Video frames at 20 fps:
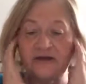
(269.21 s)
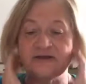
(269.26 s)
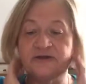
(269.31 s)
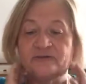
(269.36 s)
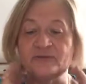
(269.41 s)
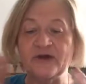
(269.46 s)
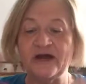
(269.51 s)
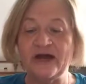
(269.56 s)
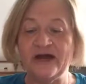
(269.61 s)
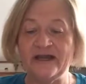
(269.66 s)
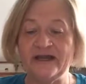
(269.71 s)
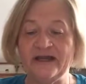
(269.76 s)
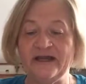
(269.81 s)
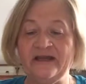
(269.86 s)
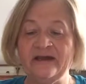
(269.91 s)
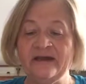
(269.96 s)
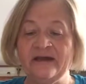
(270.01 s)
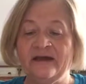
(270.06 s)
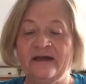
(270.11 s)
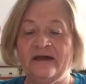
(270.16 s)
your
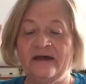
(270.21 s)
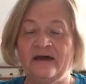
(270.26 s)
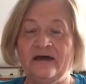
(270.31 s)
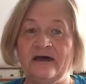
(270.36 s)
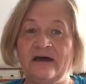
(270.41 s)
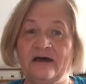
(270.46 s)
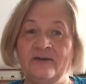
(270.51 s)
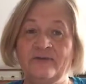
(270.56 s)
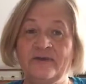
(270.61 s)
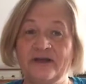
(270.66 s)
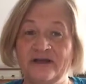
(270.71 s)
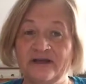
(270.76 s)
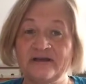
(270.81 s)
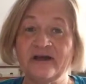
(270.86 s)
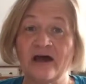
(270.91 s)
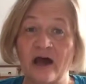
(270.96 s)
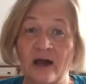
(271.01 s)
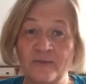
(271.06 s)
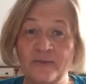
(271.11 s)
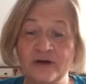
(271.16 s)
body in a
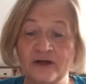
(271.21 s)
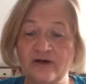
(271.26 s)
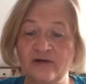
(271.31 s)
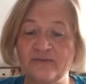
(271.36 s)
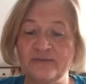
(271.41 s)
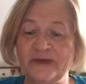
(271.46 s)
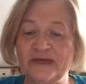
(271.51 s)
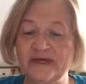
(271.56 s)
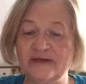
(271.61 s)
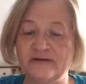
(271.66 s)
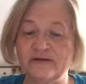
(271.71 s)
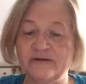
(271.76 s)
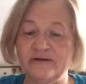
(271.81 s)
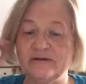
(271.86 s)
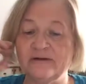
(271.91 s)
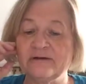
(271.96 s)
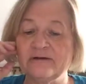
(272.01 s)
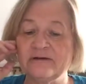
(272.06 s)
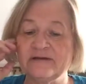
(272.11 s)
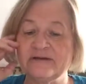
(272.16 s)
topical
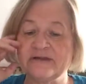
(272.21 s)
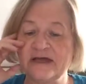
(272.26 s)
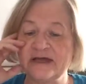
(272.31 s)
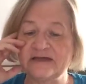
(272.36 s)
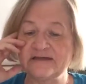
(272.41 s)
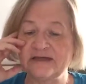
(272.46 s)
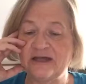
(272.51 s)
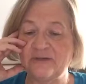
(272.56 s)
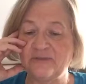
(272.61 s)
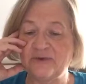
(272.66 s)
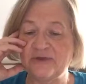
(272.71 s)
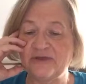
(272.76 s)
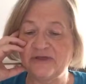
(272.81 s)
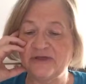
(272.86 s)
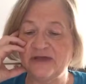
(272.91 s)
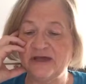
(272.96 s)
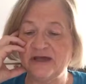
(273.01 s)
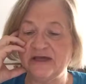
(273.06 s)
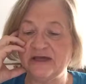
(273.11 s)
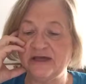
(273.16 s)
manner, that type of
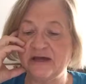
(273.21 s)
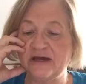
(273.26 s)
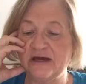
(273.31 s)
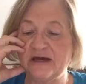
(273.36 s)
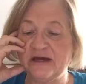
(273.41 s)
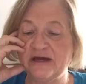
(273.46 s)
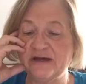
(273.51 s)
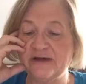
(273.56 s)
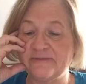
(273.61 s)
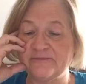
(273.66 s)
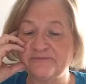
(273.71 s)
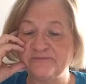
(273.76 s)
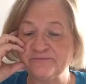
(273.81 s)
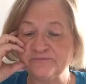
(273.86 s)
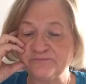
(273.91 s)
thing. I